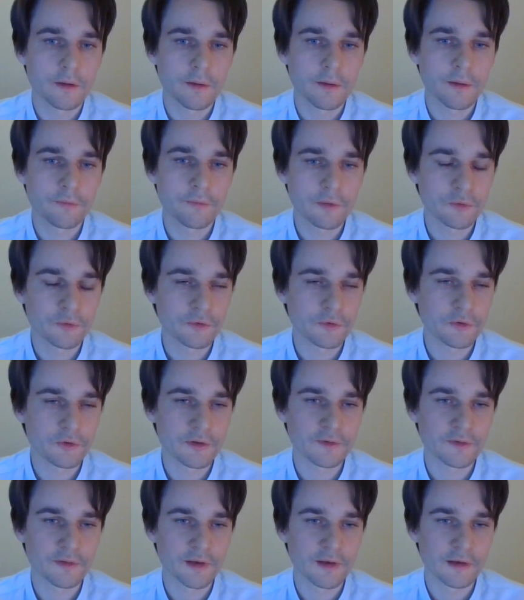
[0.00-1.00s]
I think we
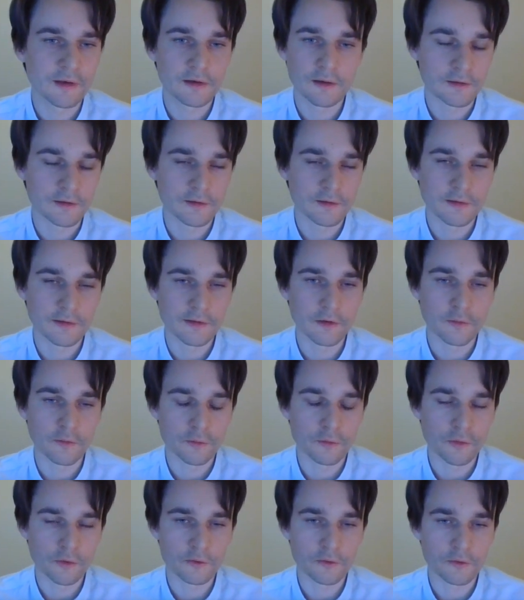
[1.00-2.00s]
decided like the
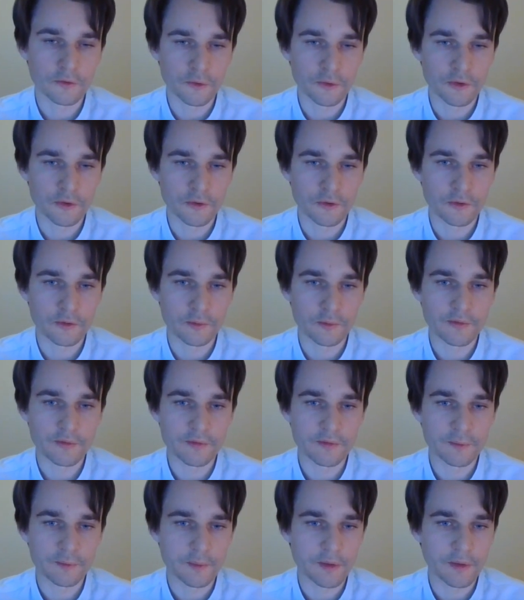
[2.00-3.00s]
overall curriculum
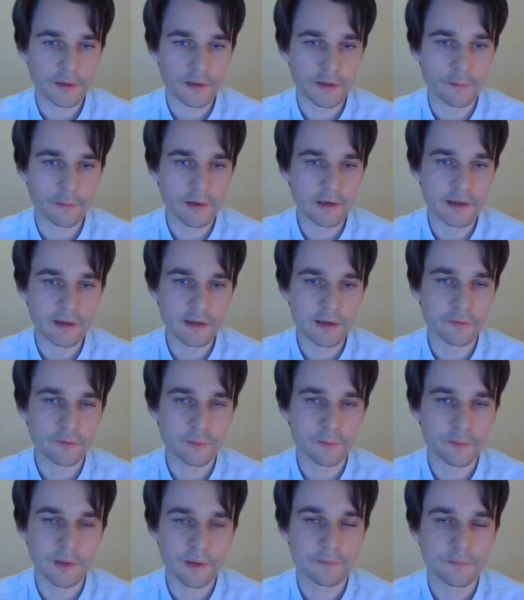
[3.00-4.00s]
as, um, by the end
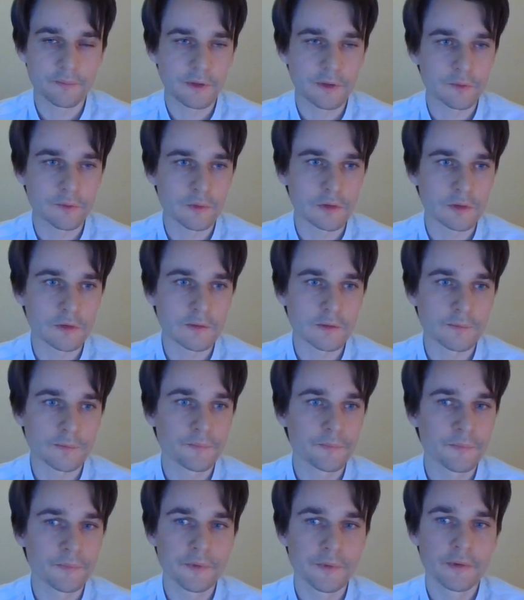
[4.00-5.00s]
of May, definitely.
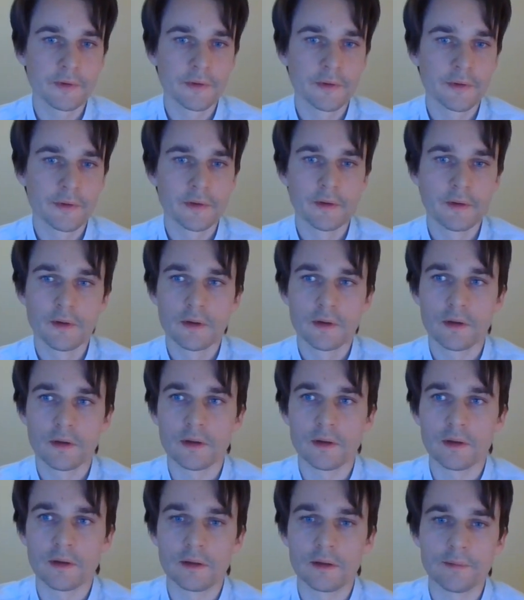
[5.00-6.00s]

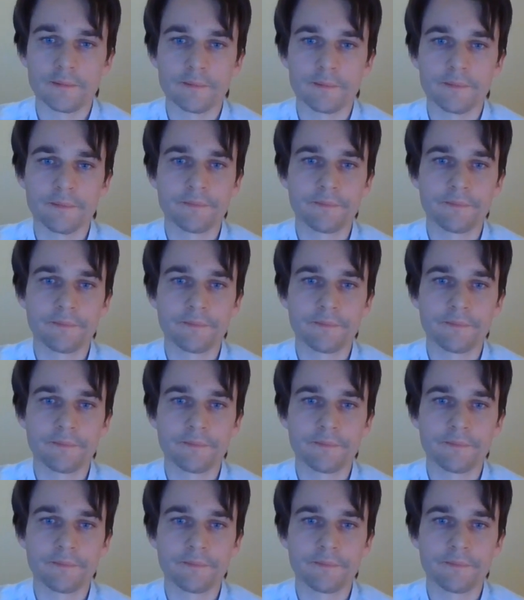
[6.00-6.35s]
Um,